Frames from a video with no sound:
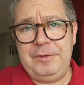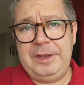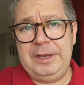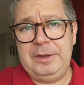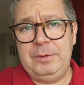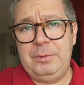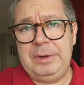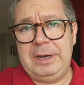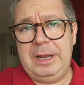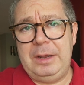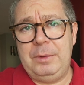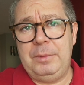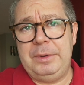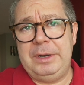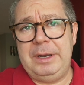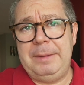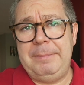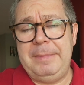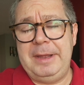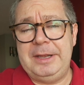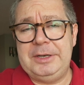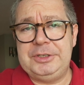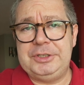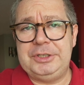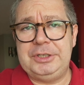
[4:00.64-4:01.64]
thing what I want to
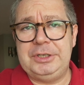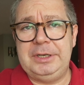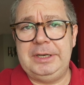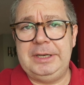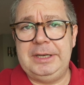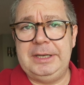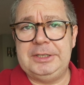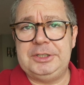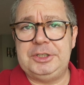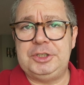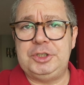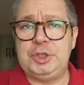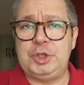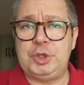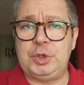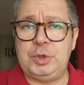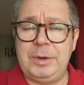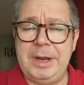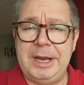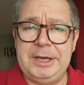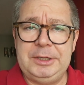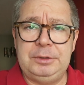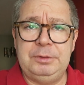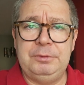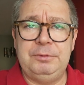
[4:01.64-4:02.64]
mention is
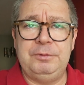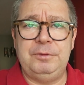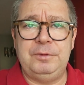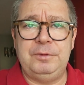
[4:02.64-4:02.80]
try to